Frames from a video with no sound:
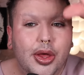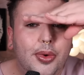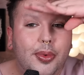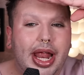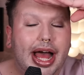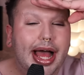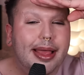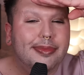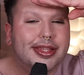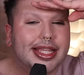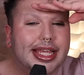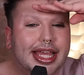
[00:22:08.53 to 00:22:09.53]
what I'm
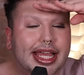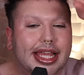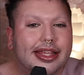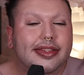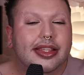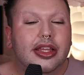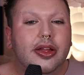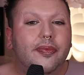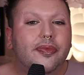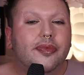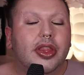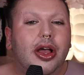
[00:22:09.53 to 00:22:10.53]
seeing is,
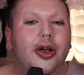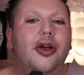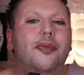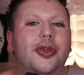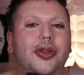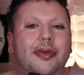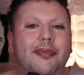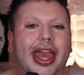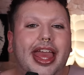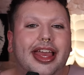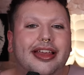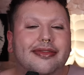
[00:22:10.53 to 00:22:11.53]
oh, Beauty
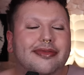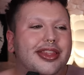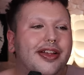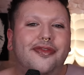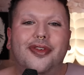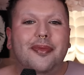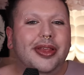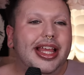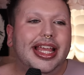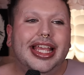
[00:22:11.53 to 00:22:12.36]
Bay, their formula